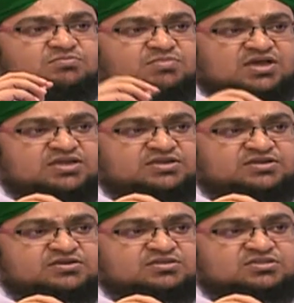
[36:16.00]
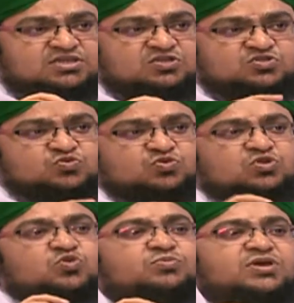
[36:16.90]
mind there is
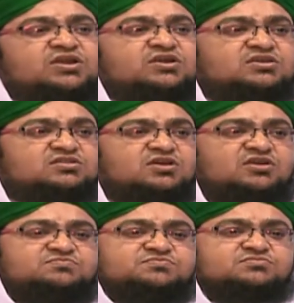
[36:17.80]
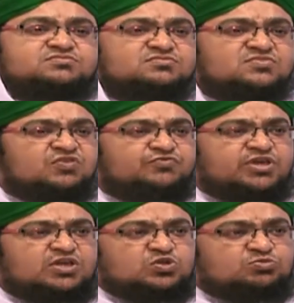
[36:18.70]
only humanity, that we
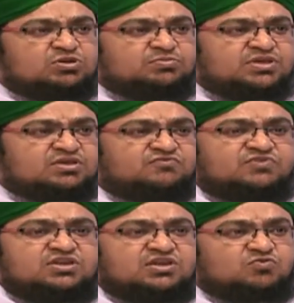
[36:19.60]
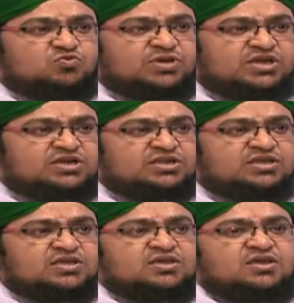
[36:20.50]
are human being, we love humanity,
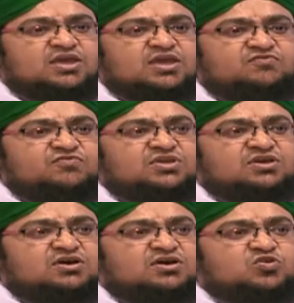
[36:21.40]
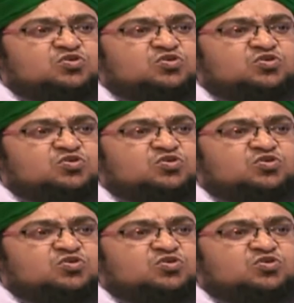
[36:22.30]
and we are